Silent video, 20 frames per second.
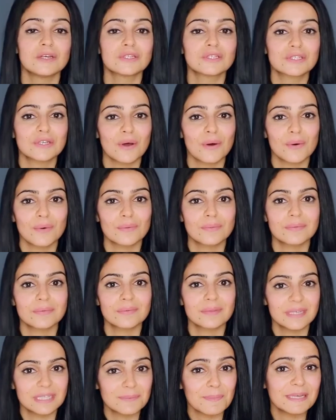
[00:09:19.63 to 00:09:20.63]
So
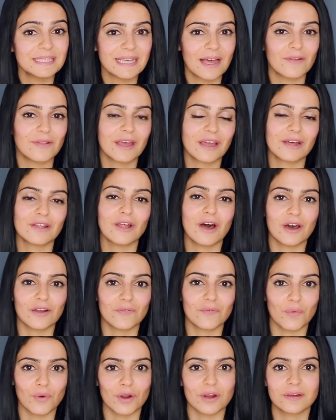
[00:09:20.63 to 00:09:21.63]
this may sound like a lot
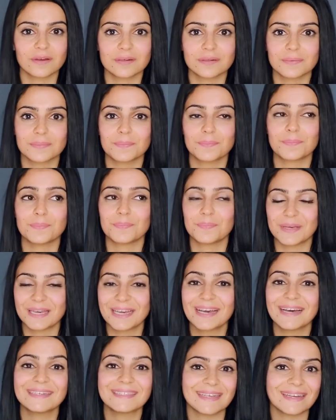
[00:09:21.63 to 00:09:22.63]
of work,
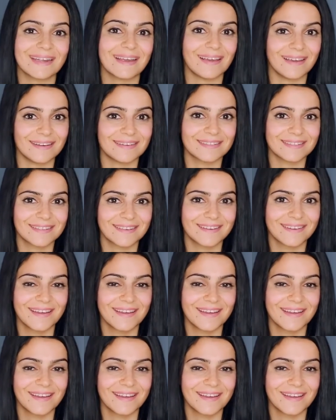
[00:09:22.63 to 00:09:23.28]
because it is.